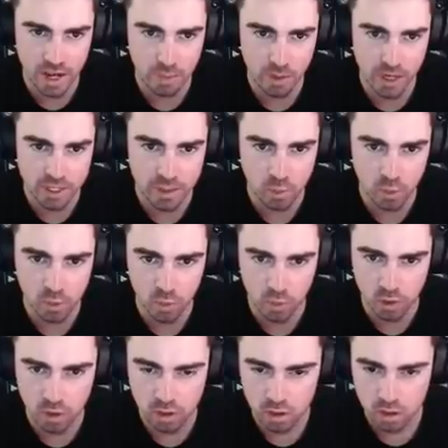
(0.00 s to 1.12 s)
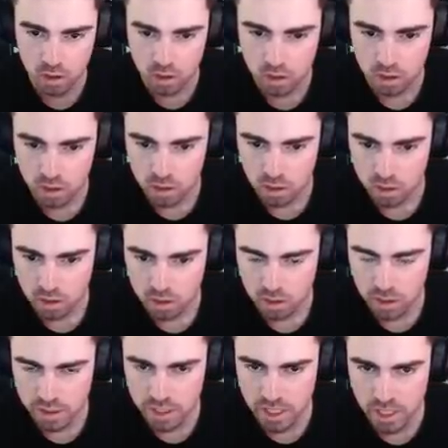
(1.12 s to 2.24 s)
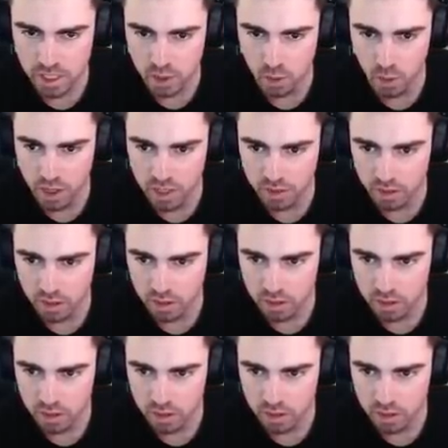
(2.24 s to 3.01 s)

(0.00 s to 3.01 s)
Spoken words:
press, Wind Wall. Doesn't actually do anything.